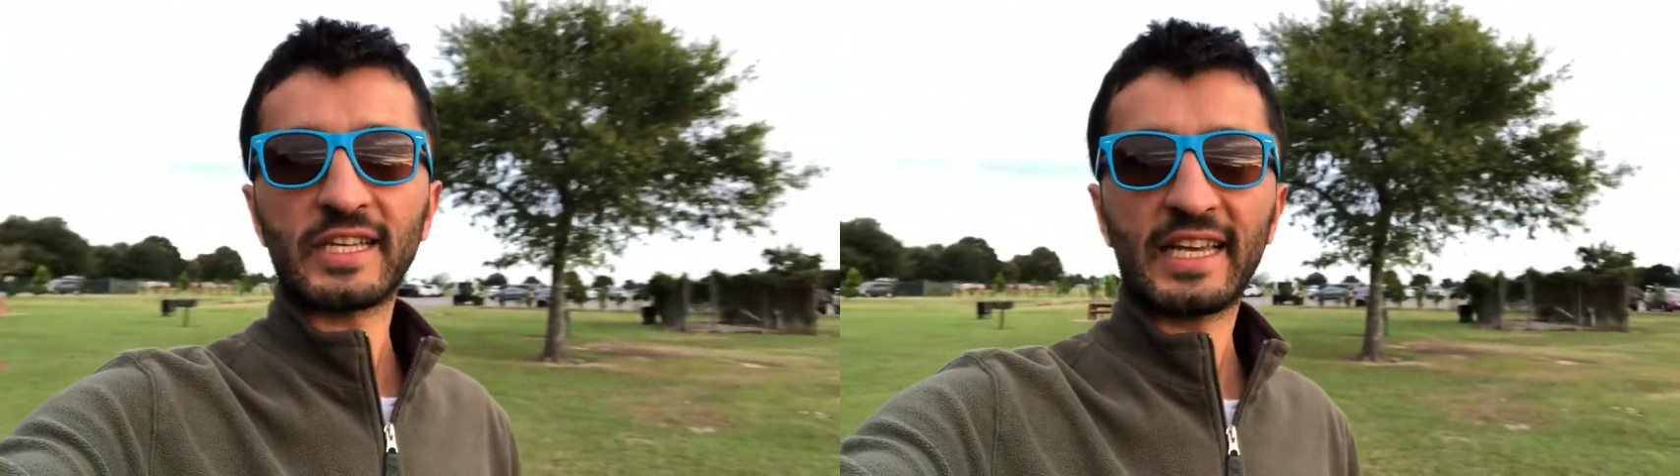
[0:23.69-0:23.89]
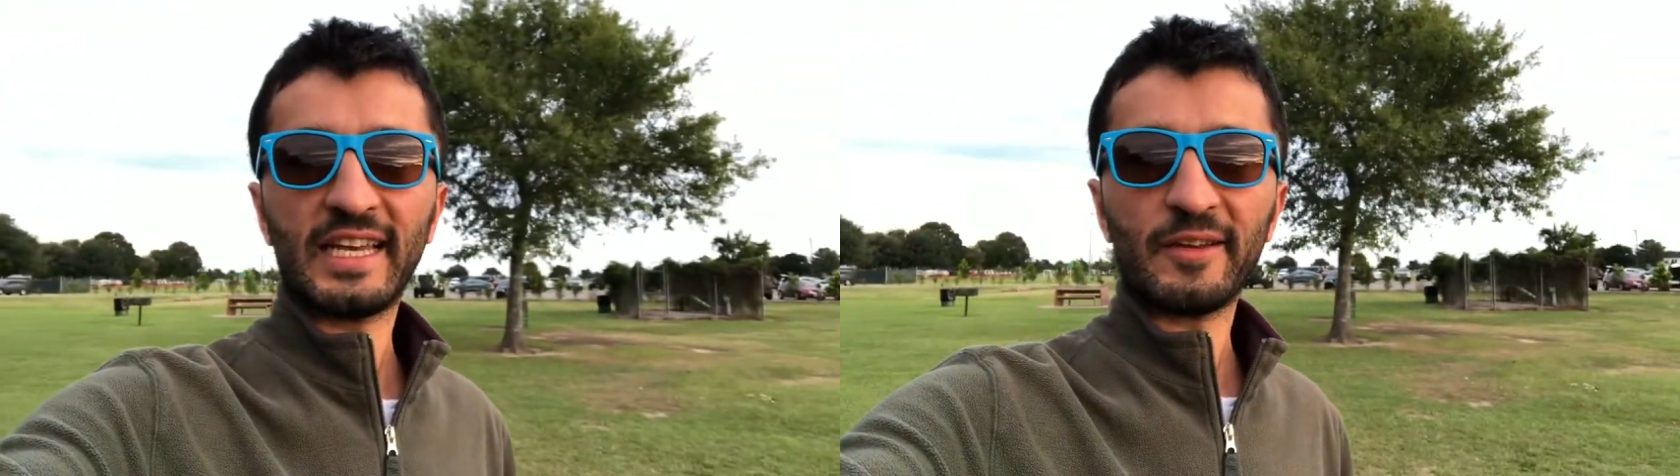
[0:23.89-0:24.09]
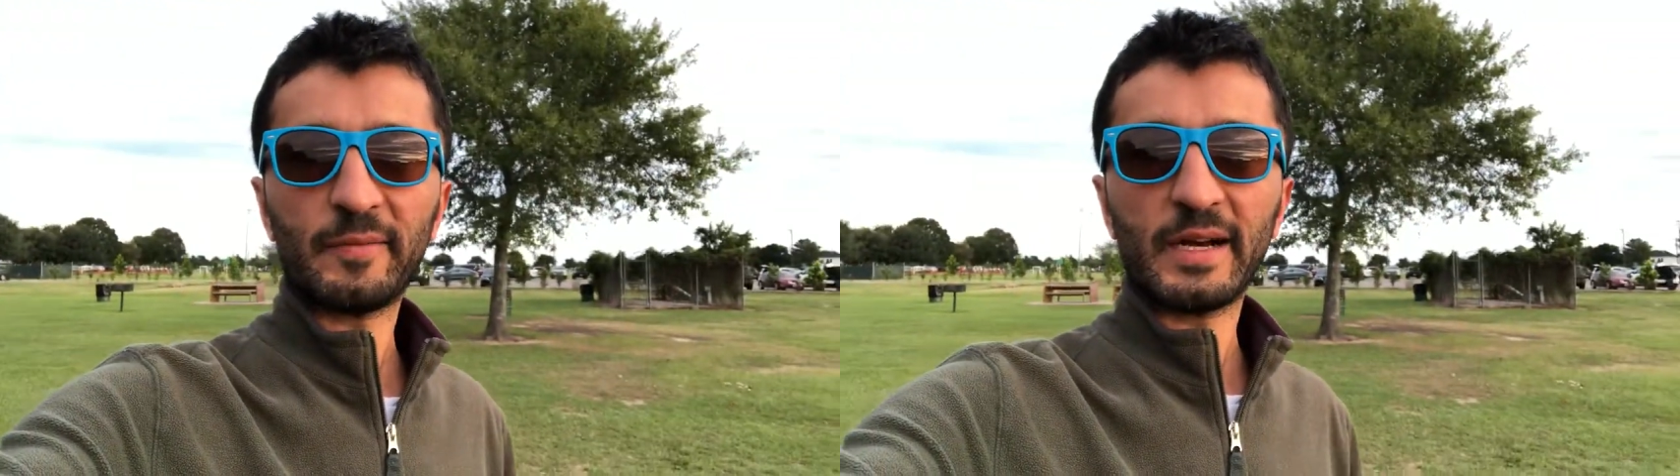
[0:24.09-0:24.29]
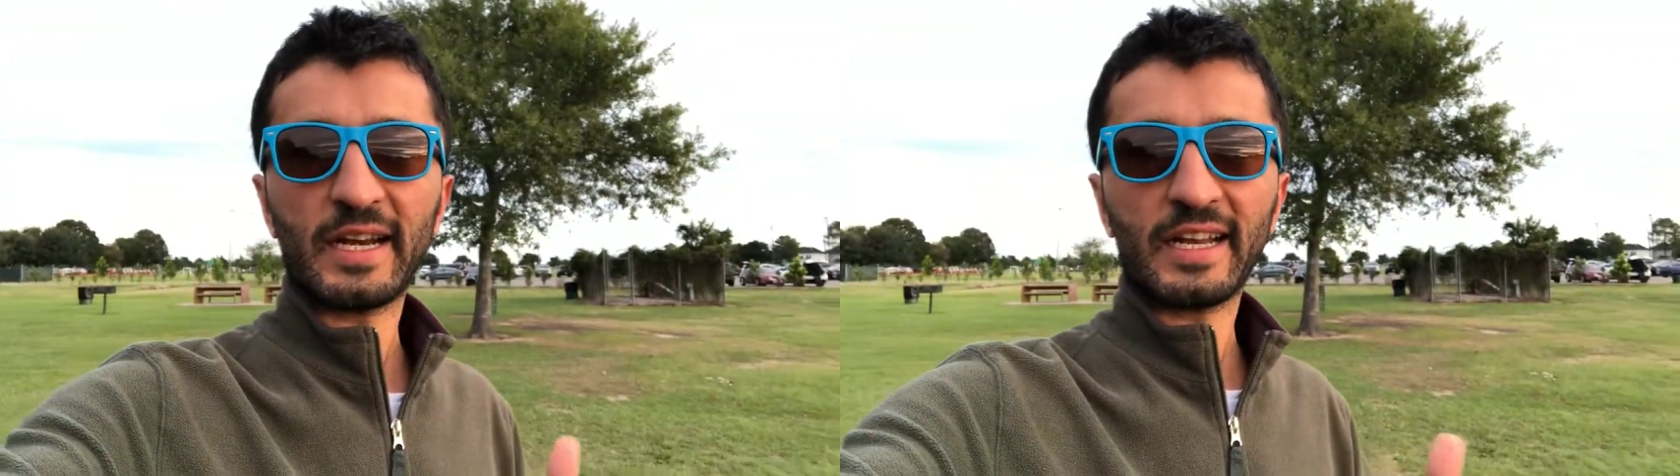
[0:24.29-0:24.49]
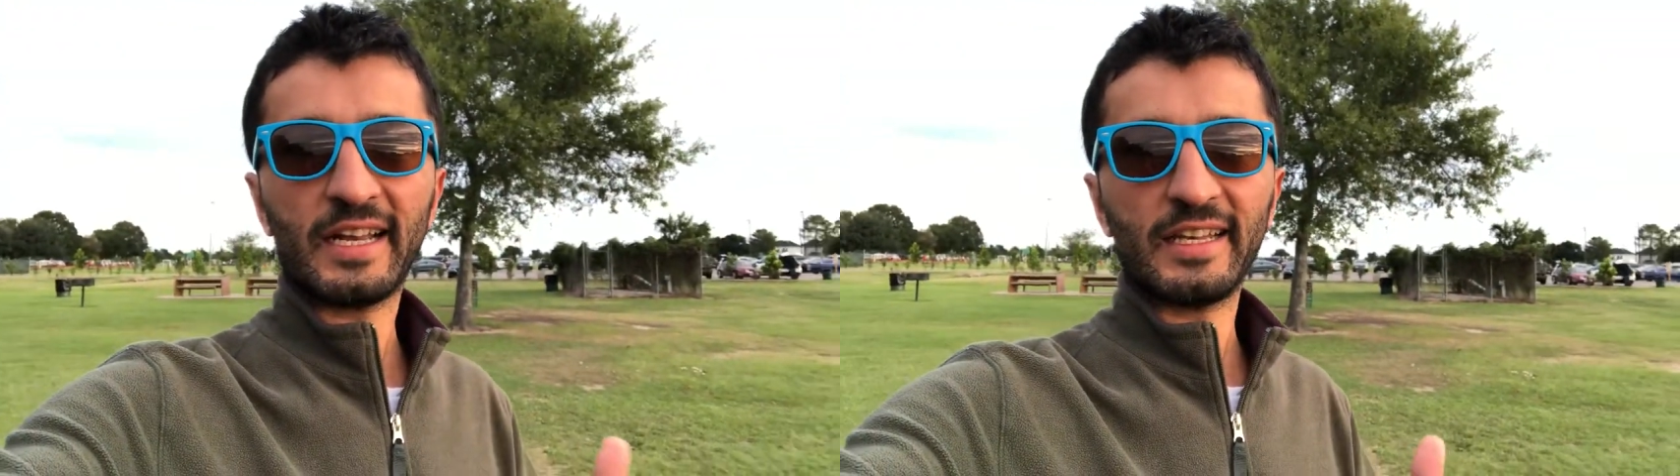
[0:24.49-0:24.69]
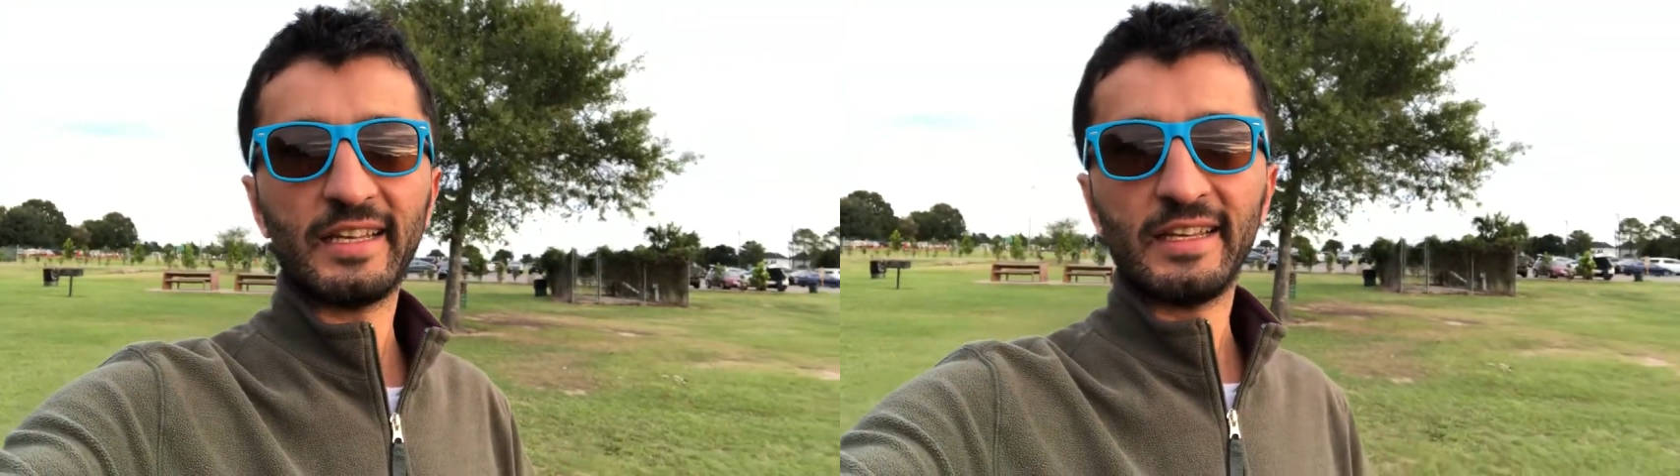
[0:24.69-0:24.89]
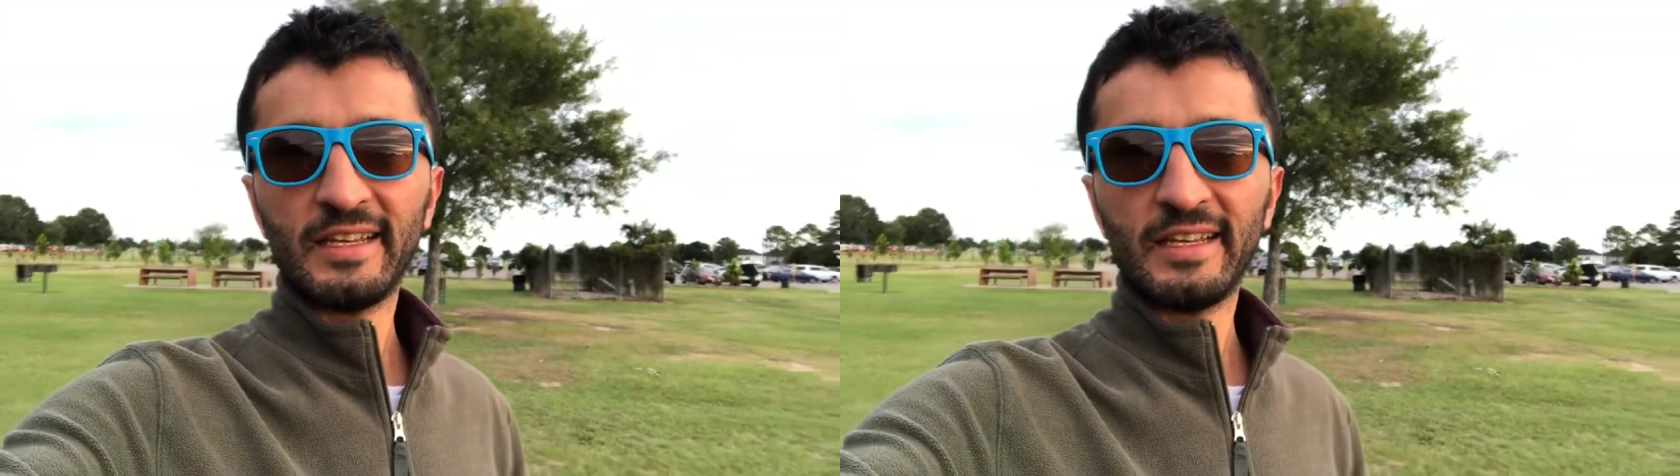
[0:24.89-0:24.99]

to the Katy Park, and